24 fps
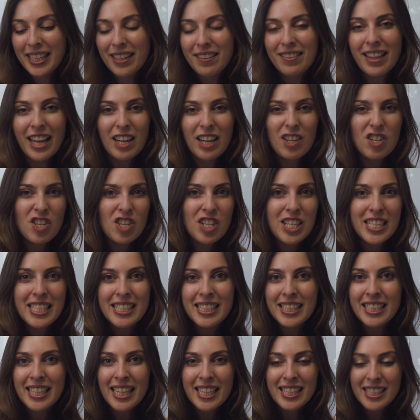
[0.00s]
get that
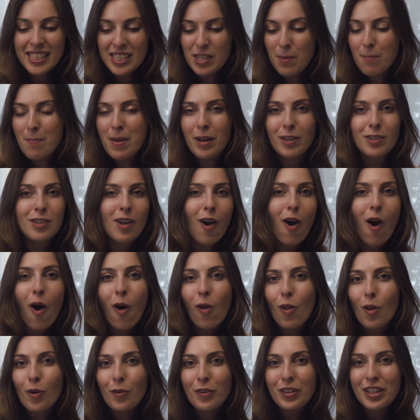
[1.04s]
cheesiness to melt
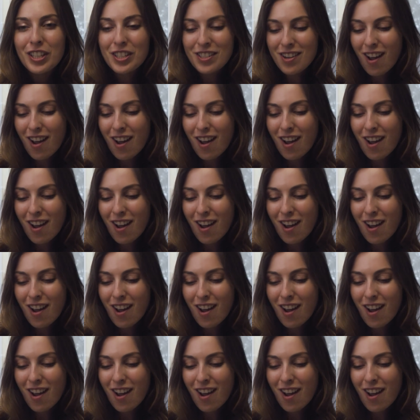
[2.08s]
all over the